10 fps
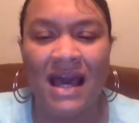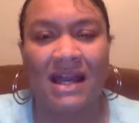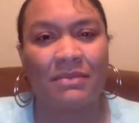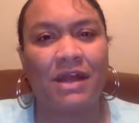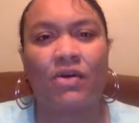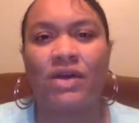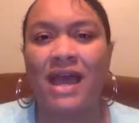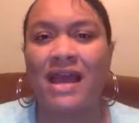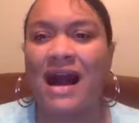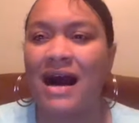And I'm like,
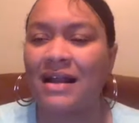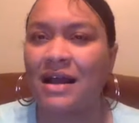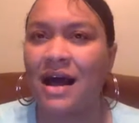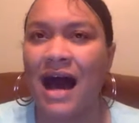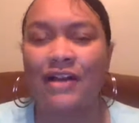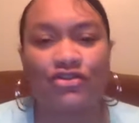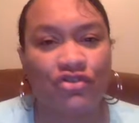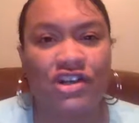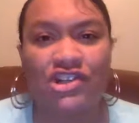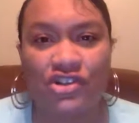okay, God, I
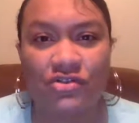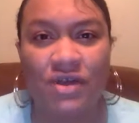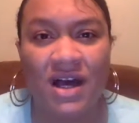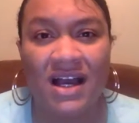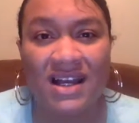trust you,